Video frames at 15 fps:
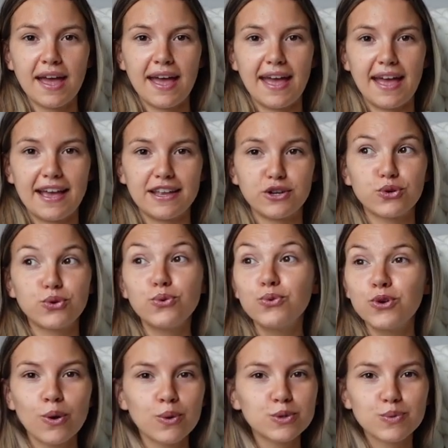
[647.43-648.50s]
And who
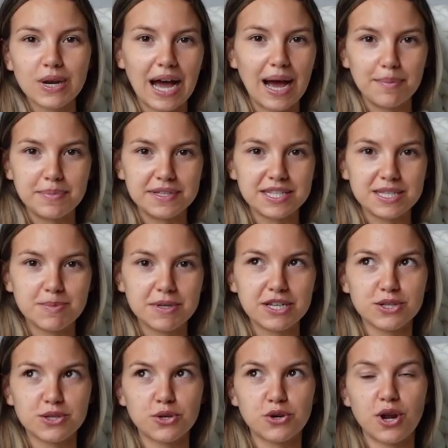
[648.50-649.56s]
knows what happens
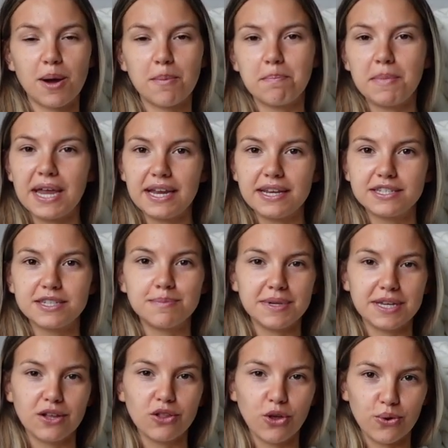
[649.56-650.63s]
because they're not made to
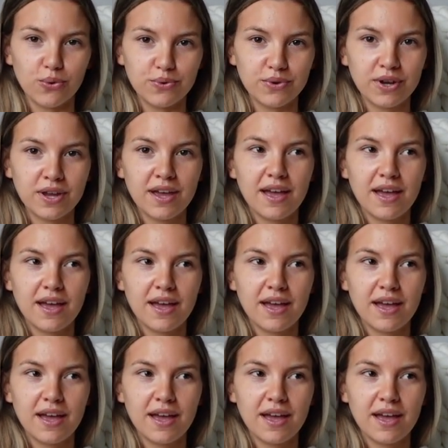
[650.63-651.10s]
be alone.